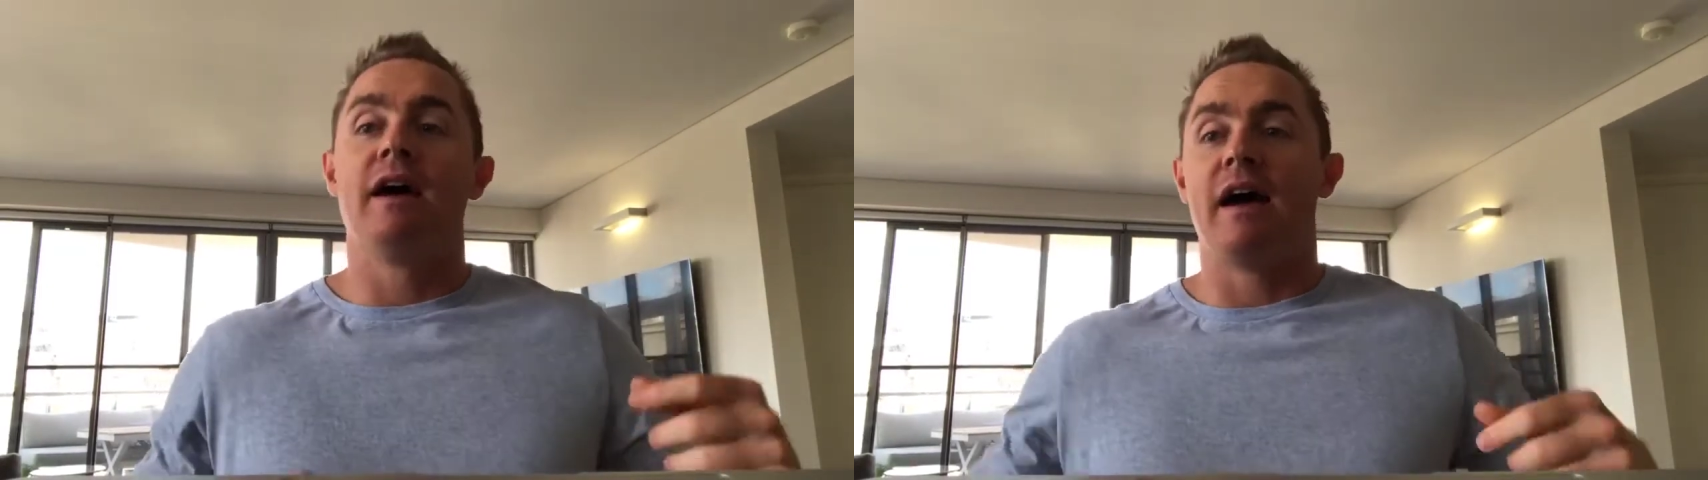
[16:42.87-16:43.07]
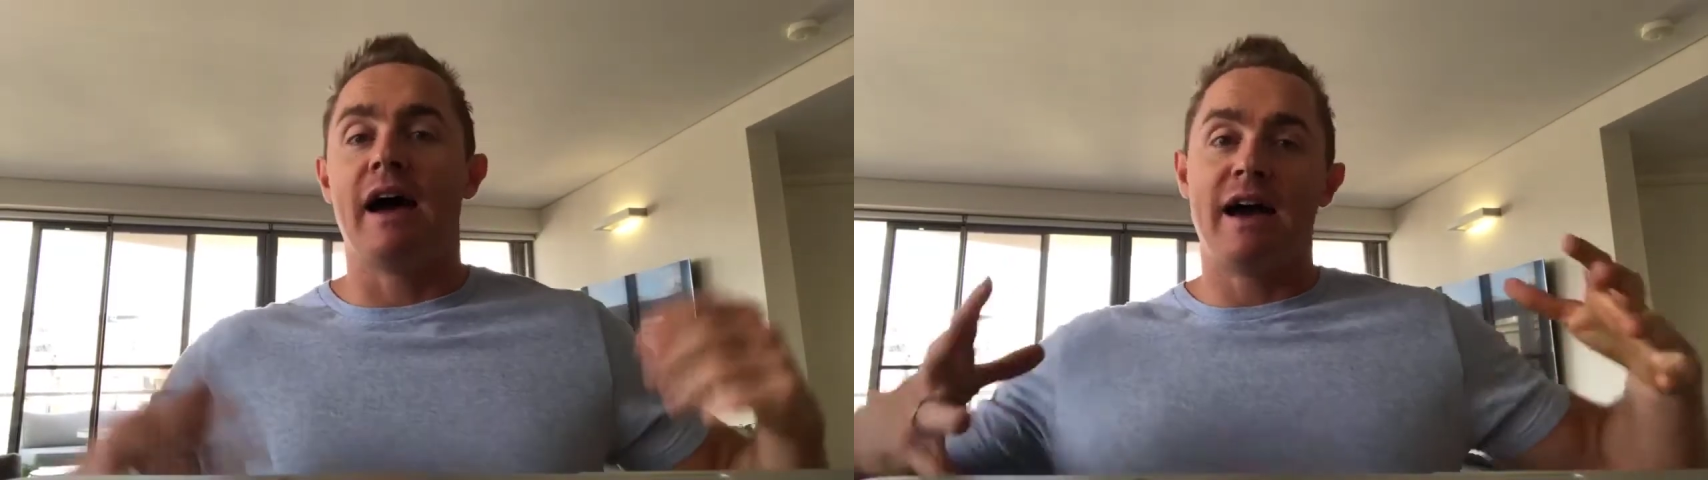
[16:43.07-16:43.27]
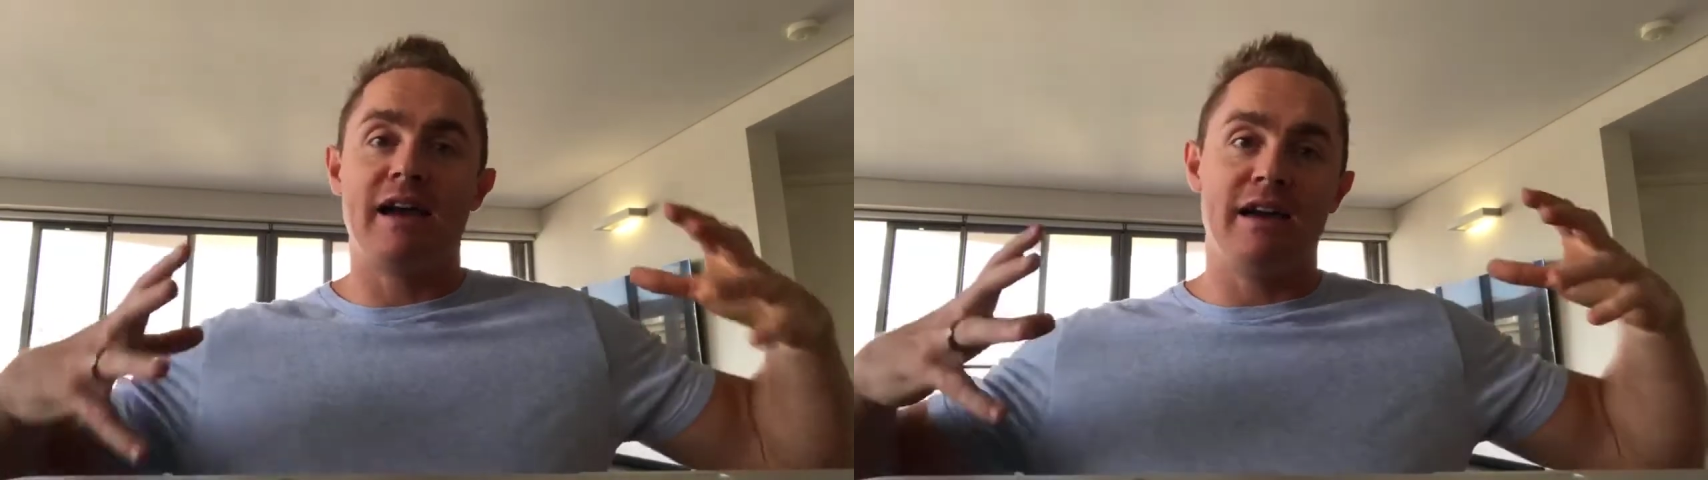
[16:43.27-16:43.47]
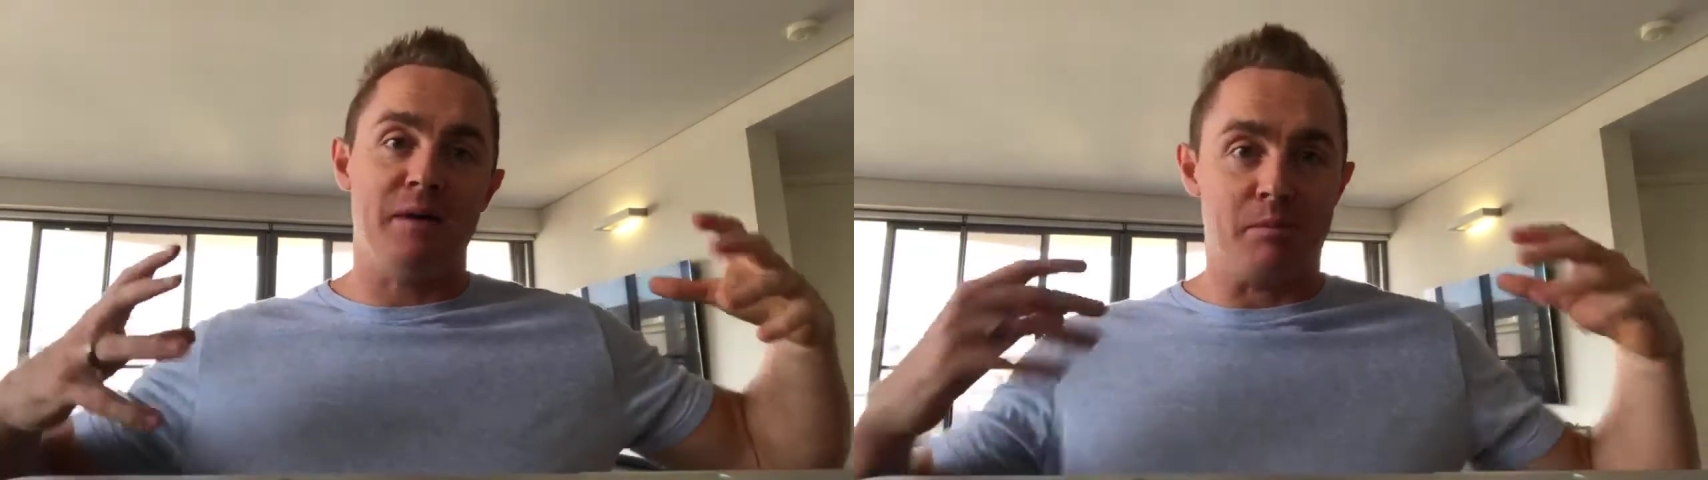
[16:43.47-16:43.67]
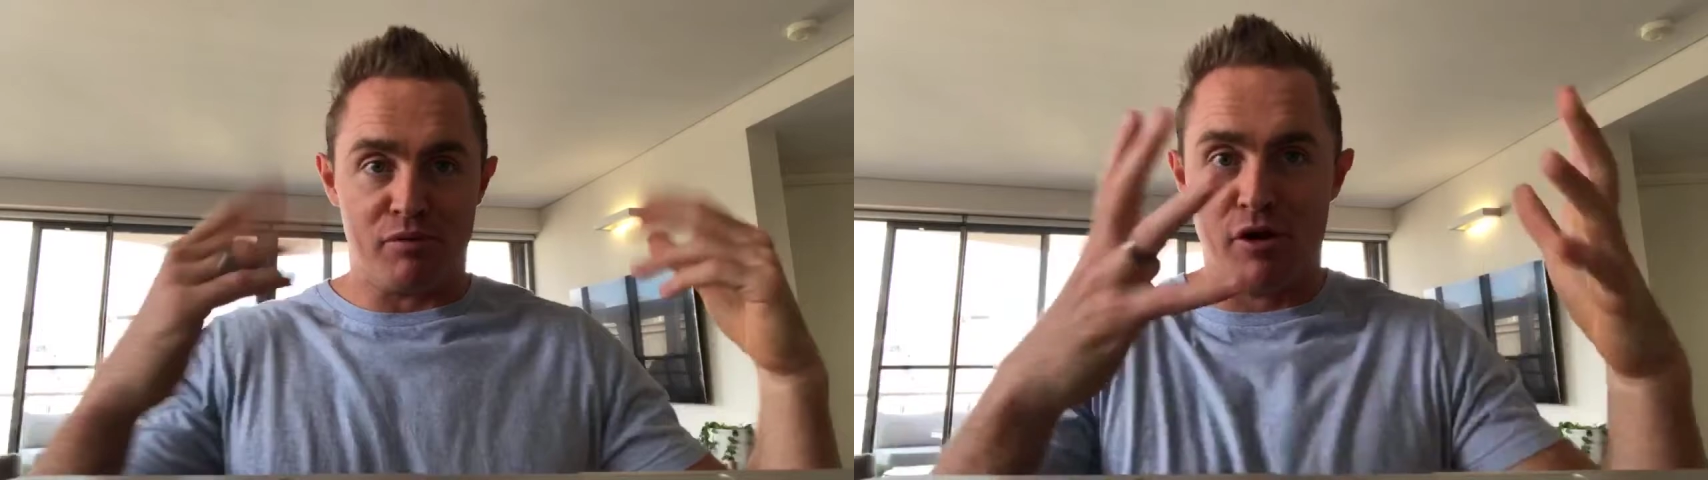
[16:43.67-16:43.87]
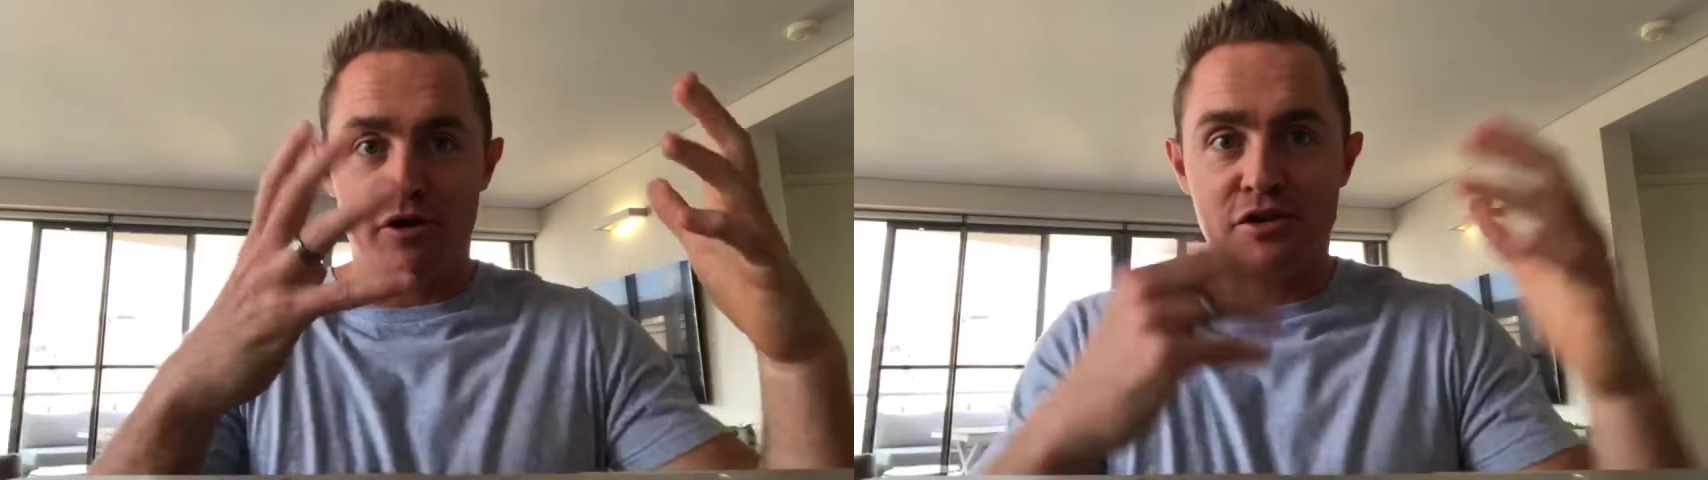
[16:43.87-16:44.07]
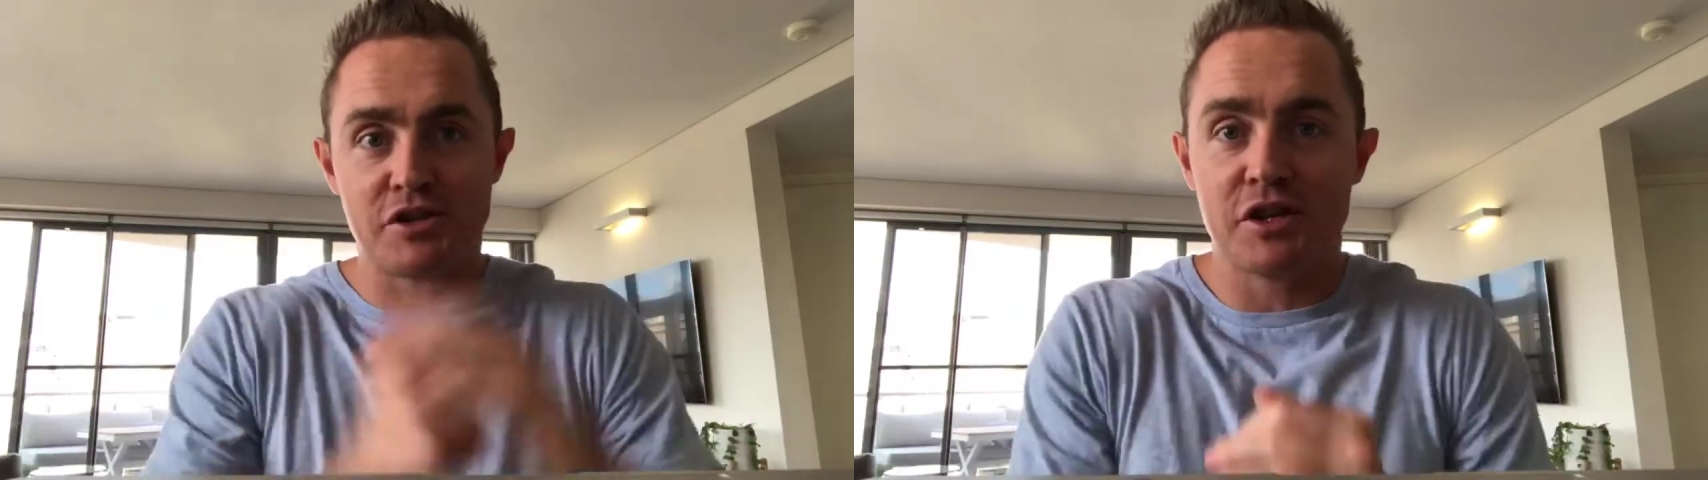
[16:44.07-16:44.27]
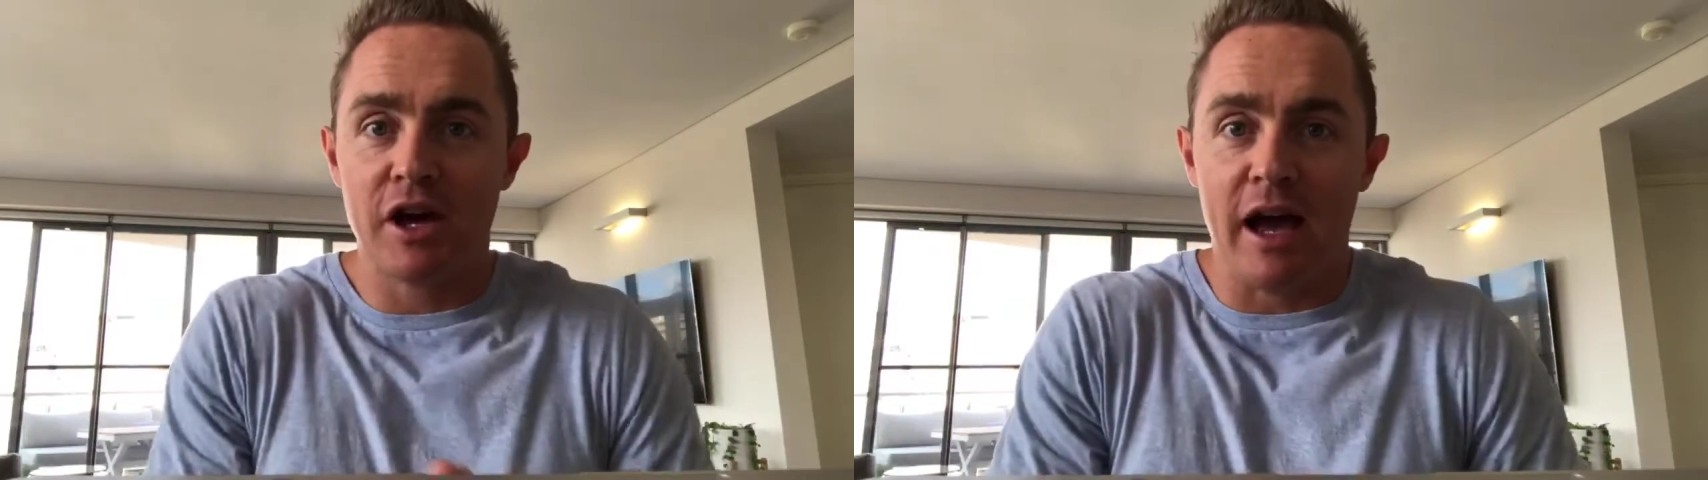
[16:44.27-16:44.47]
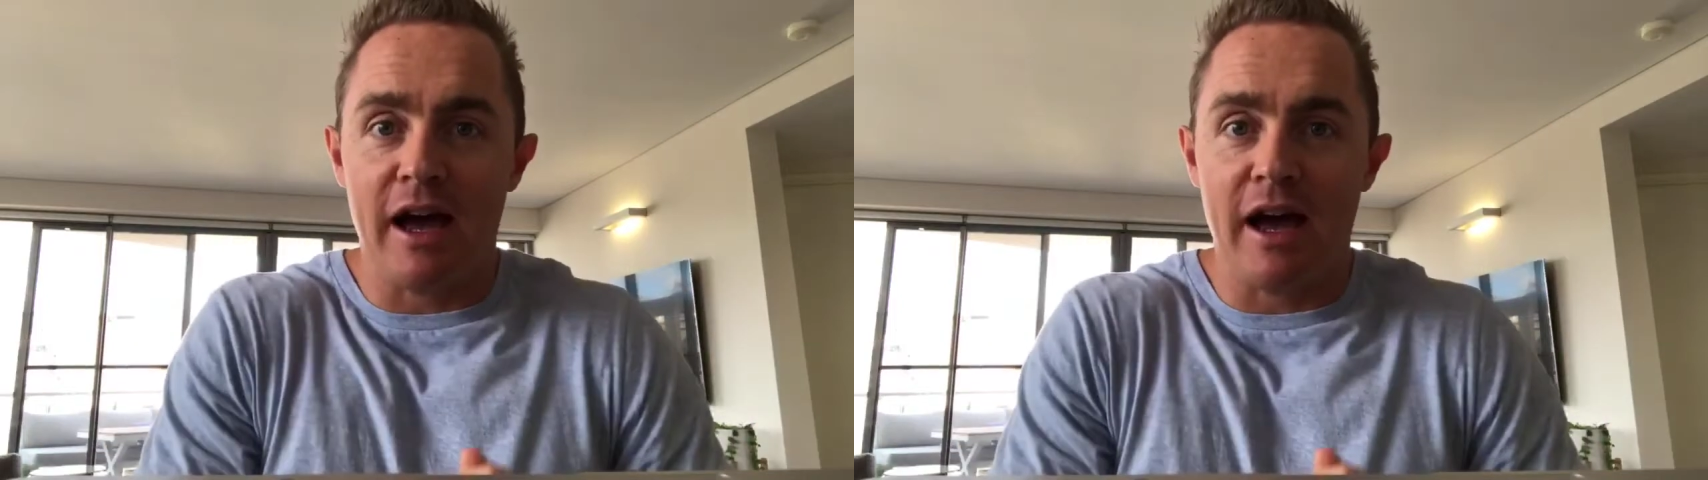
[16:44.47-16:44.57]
hey, Bruce,